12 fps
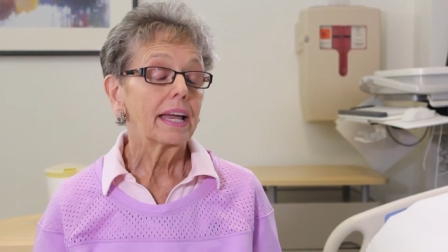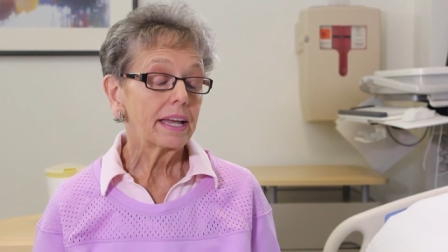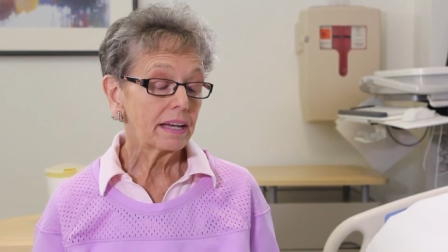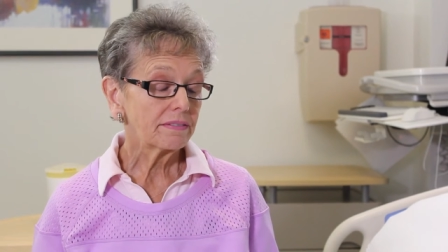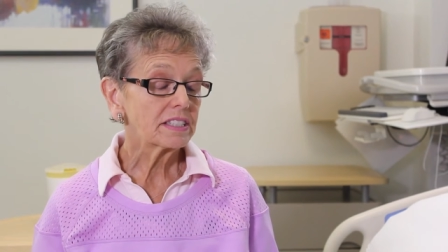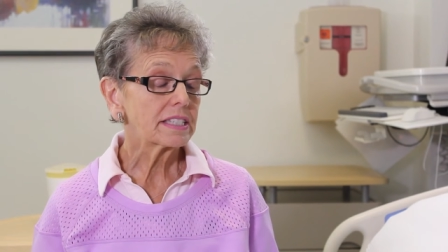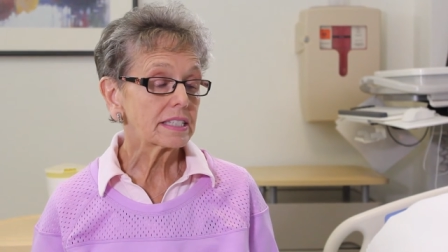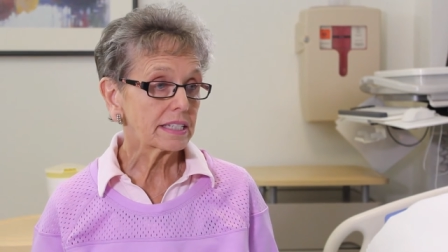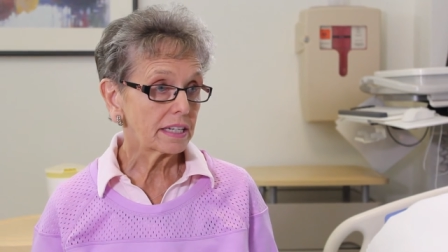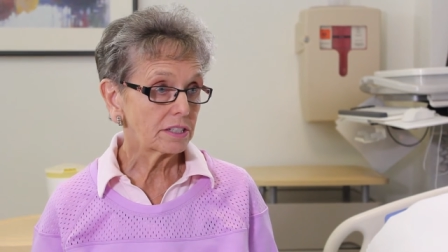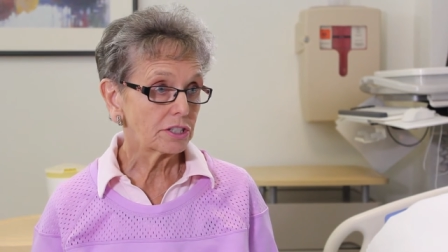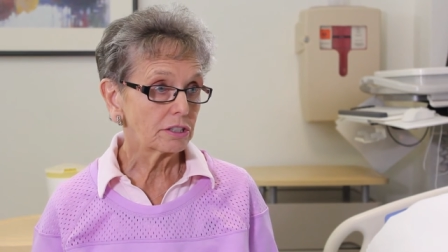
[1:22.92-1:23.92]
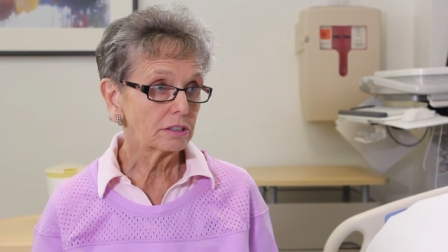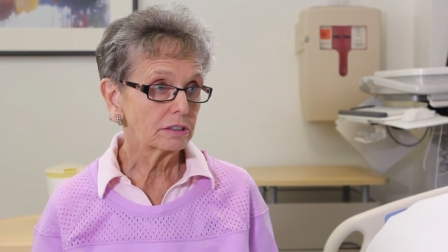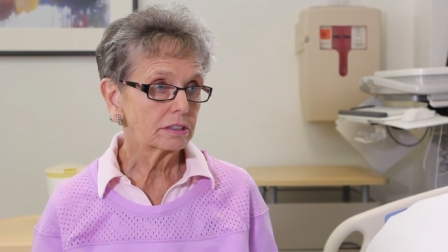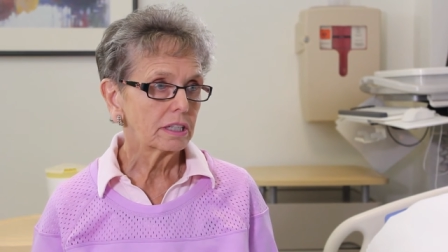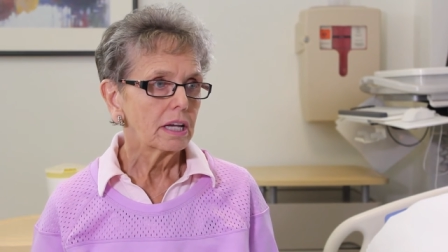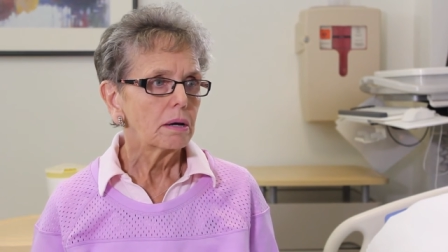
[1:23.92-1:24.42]
I have it
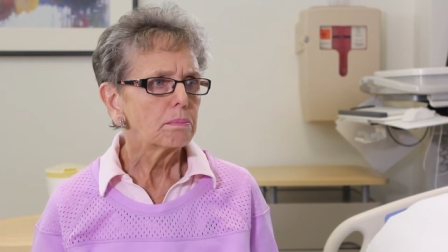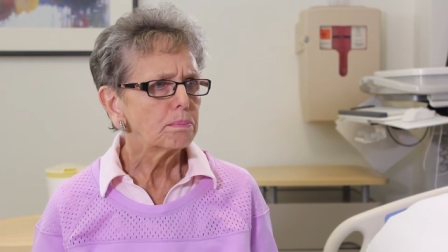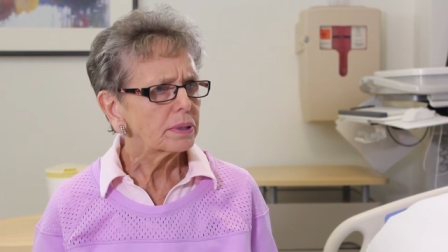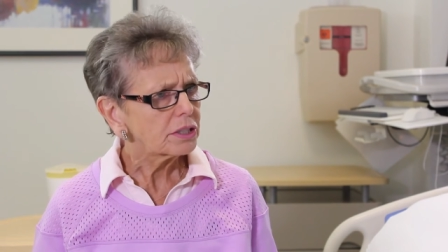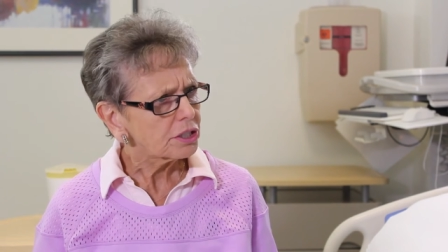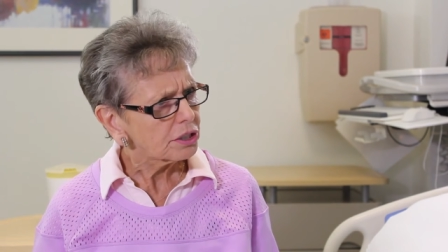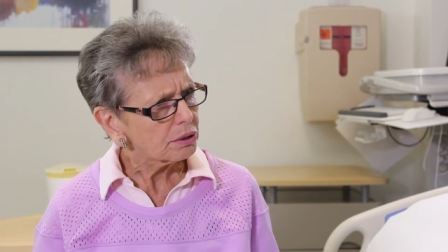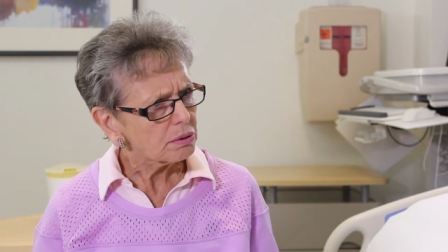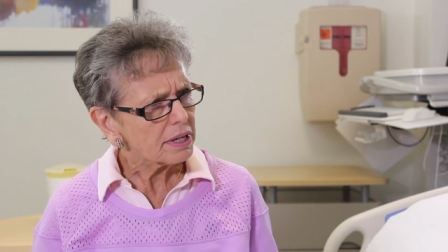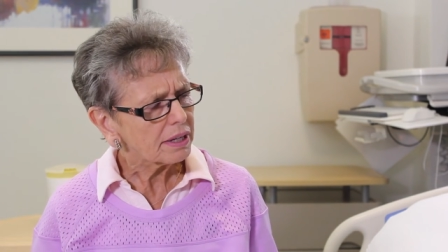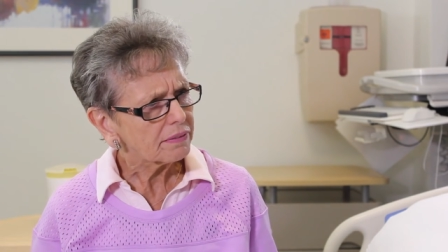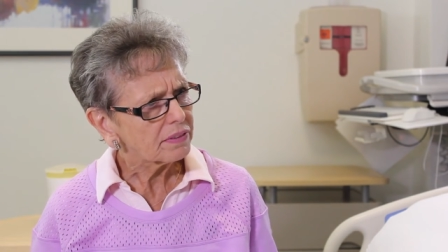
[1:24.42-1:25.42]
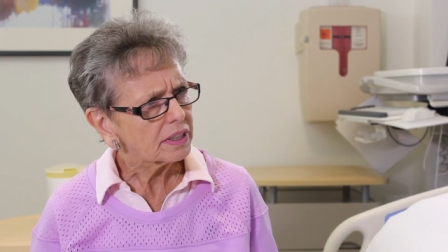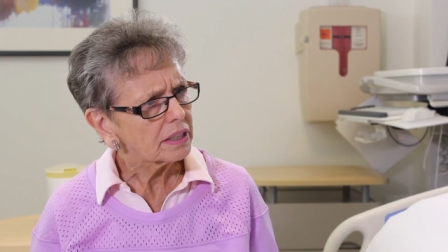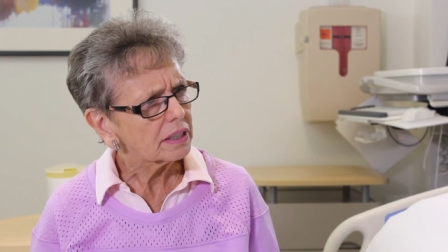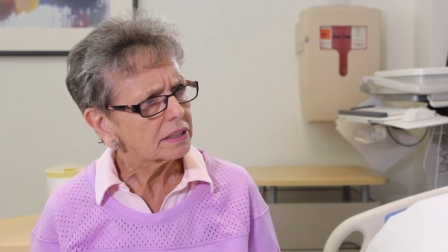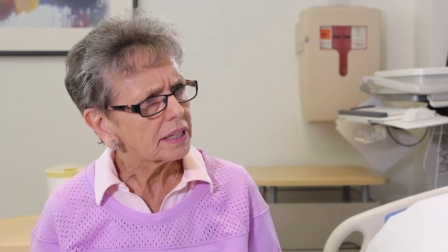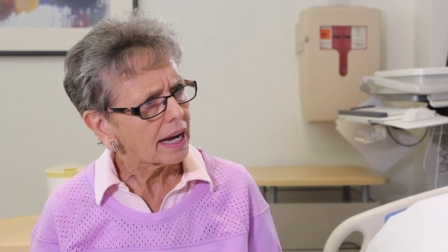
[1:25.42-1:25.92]
scheduled. But do you have
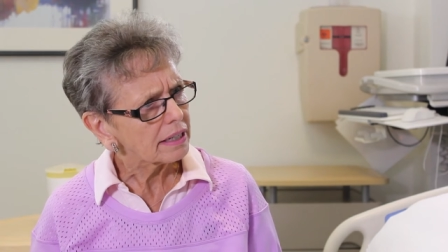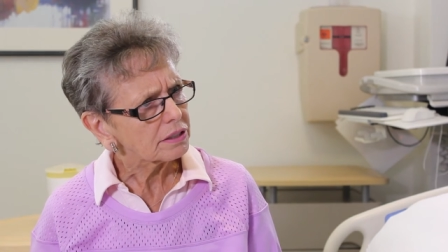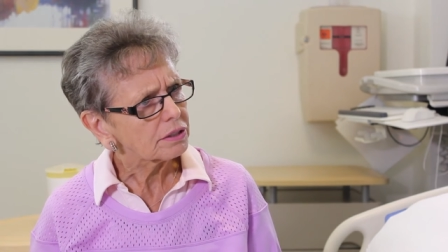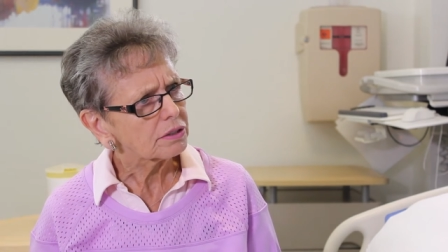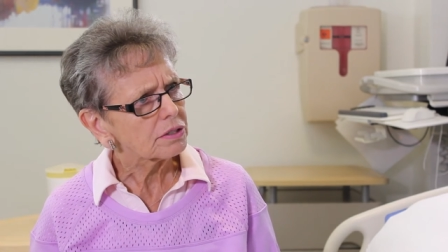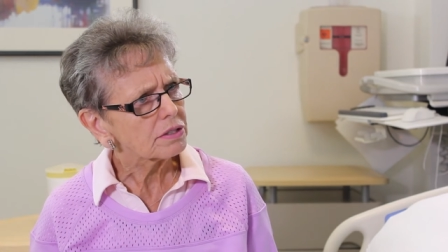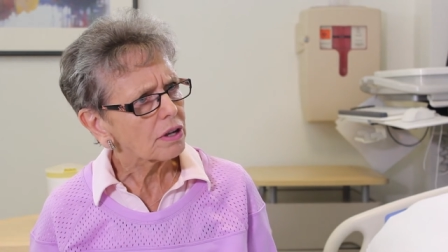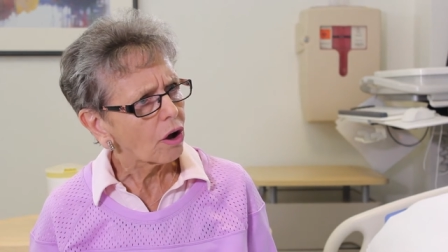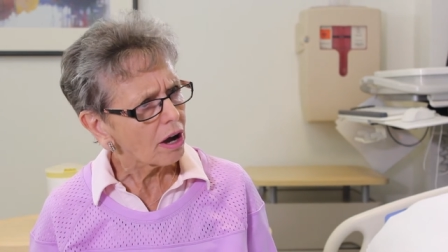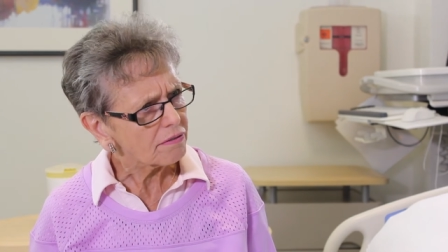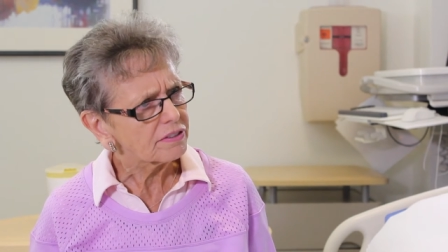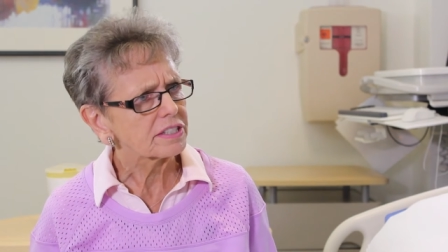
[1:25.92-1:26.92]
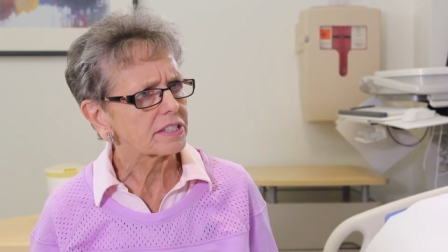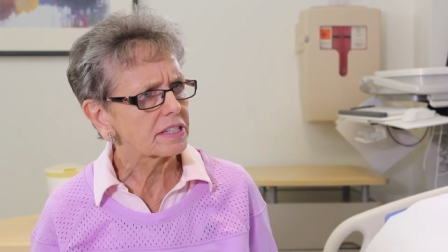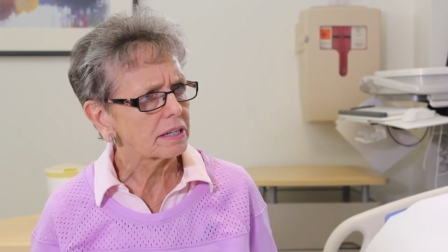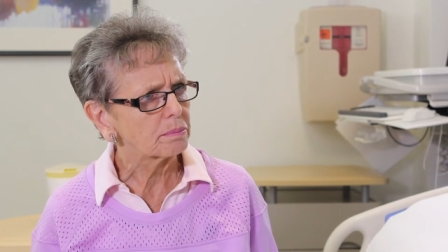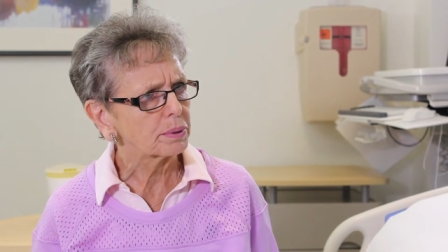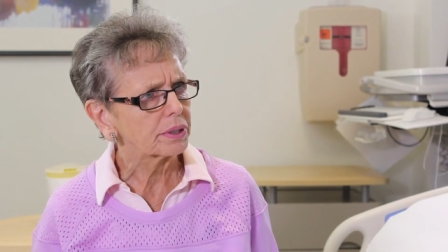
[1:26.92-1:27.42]
the doctor's
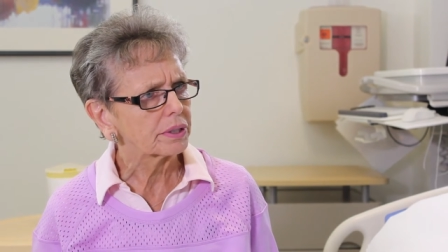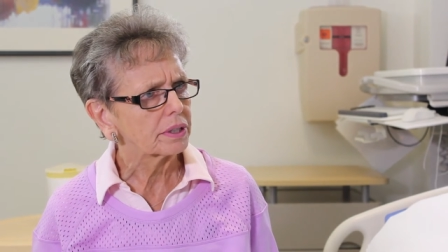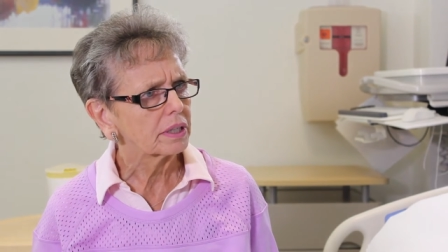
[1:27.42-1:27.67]
office number?